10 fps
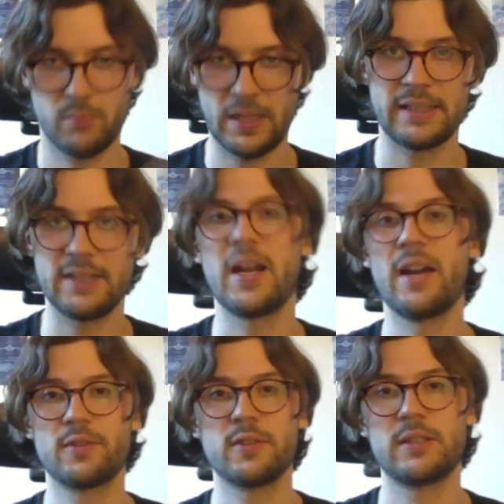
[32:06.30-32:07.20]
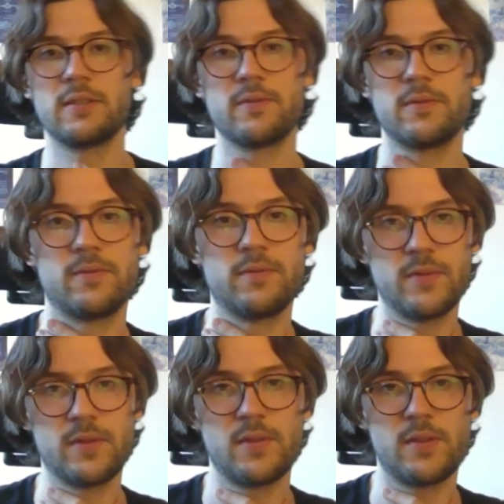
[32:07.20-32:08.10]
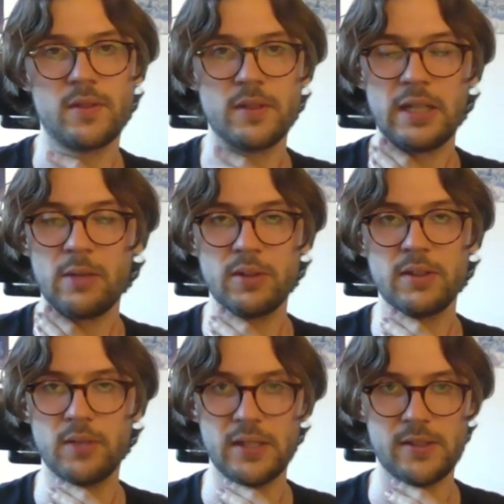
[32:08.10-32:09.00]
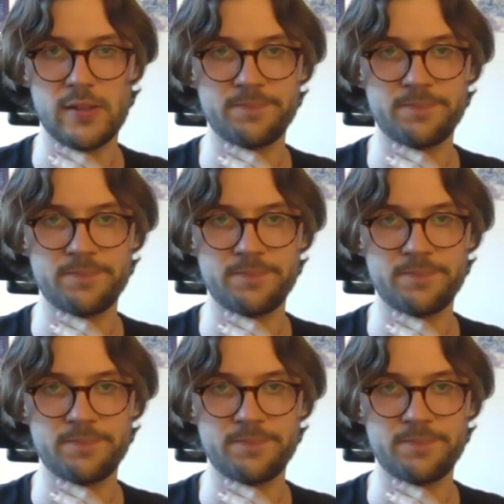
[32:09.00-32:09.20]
Kira after and deal with the rest.